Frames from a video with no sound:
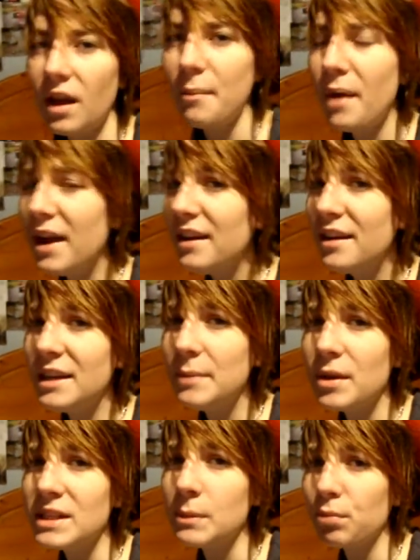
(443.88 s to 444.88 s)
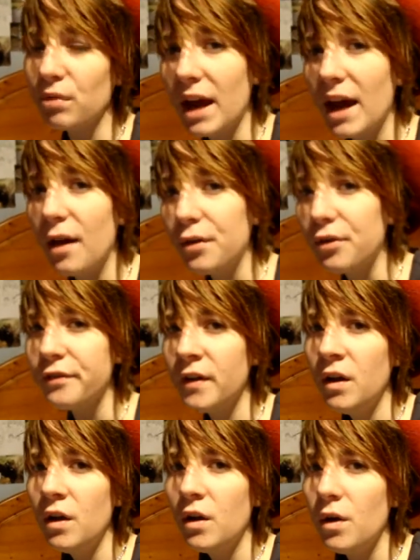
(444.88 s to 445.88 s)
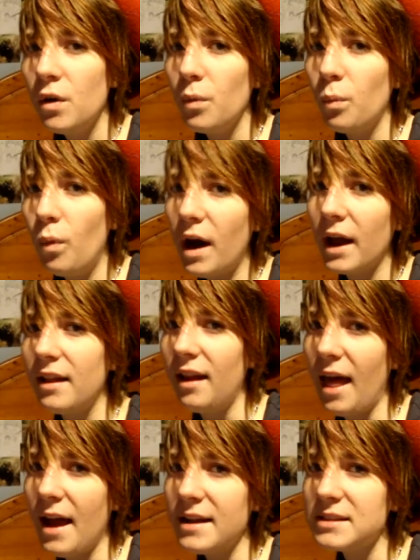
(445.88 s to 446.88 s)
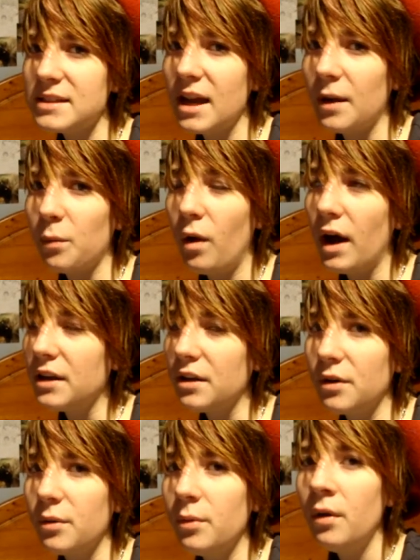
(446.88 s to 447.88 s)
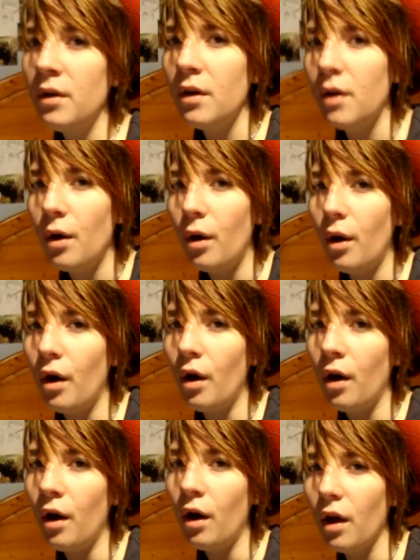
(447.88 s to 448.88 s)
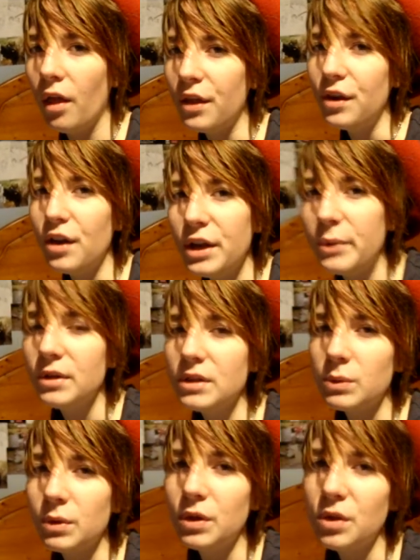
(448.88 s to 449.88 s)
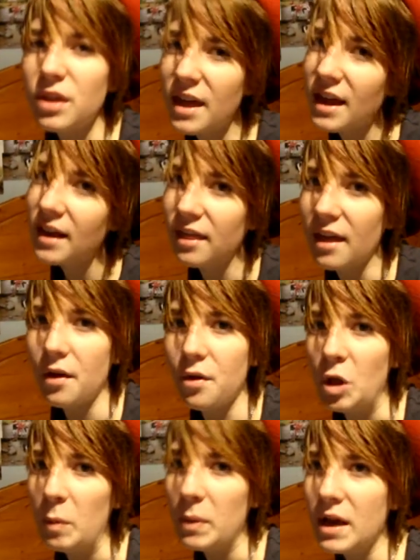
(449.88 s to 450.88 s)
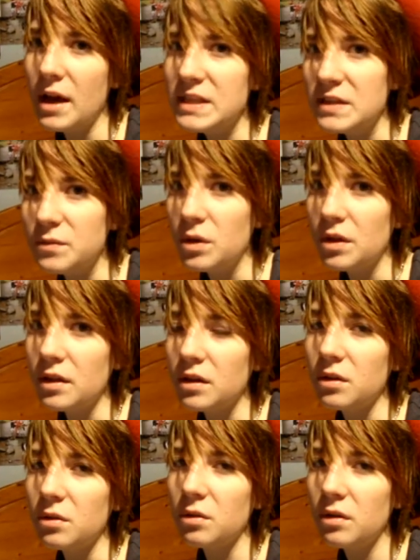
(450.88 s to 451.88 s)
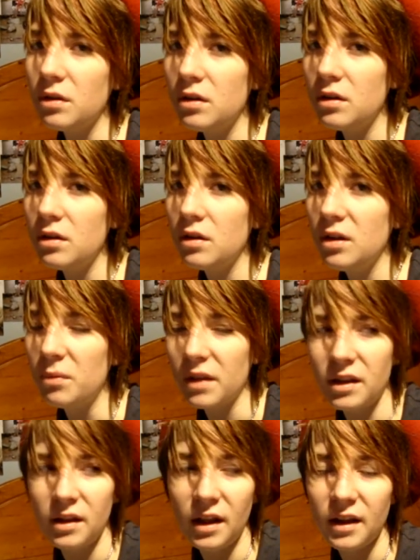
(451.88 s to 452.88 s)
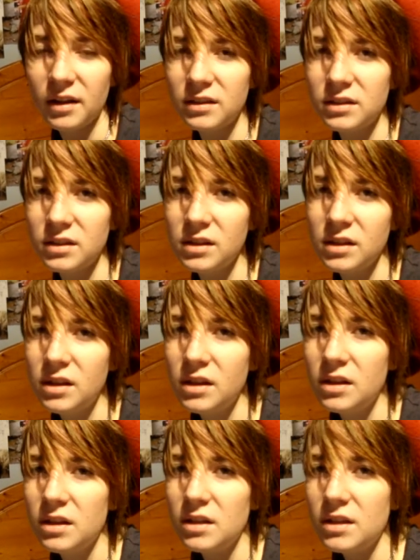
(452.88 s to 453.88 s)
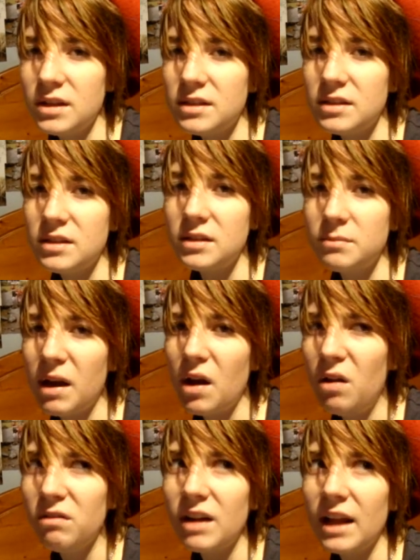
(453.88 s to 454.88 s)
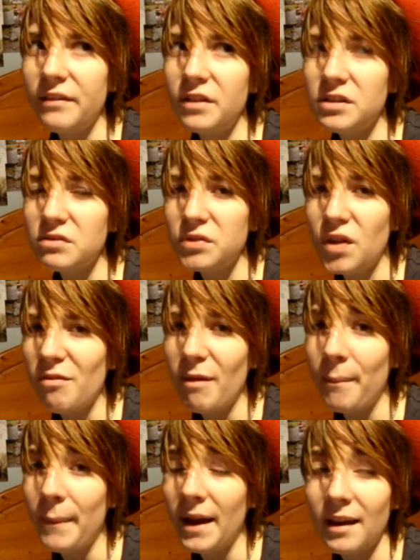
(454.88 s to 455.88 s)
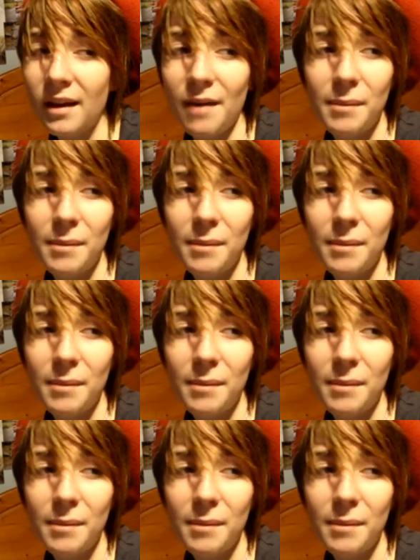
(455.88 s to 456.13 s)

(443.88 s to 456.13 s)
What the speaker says: Am I nerdy because I'm proud of what I collect and what I do? Or are the nerdy ones the ones who think they're cool because of what they do, what they collect? This, my whole life doesn't revolve around manga.